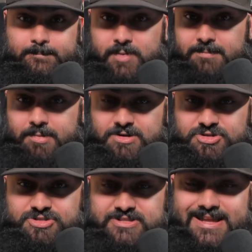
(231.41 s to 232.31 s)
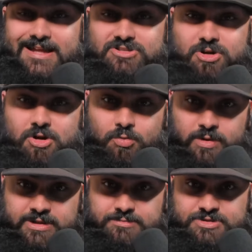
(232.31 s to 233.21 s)
big punches, catch Carl
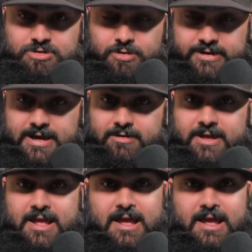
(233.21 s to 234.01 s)
Williams slowing down,